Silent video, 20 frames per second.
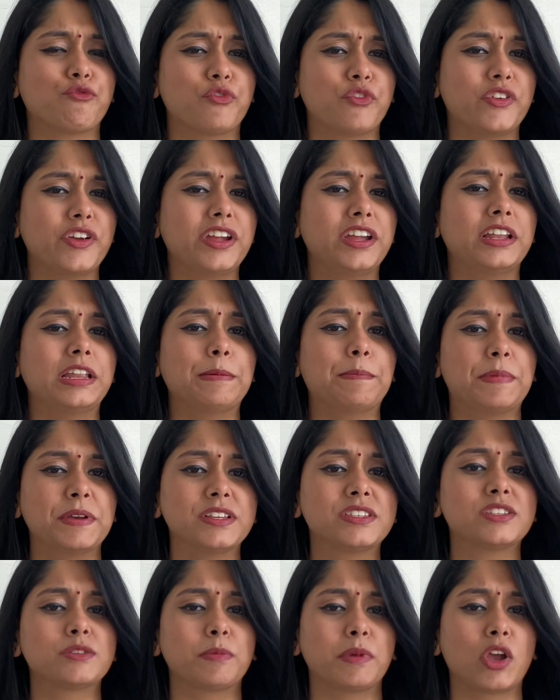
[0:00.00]
really
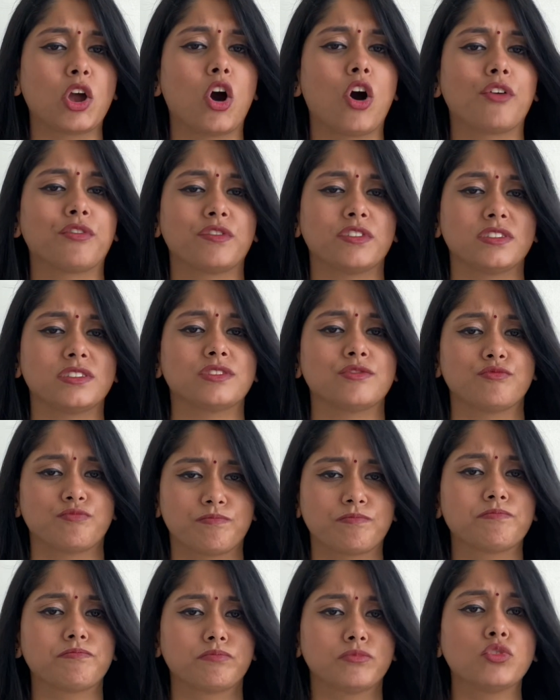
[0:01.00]
pissed me off is,
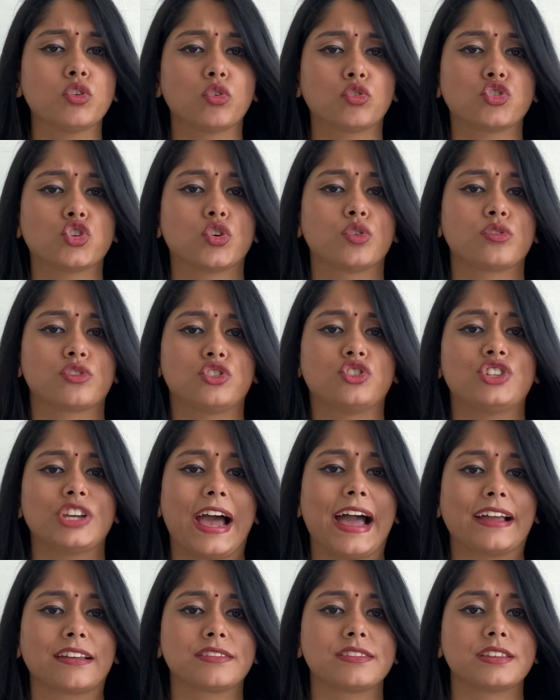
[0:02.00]
no jokes,
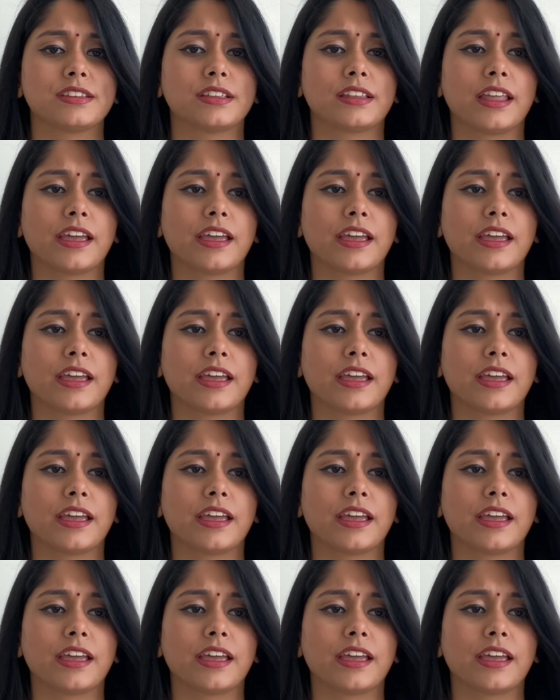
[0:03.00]
Jackson.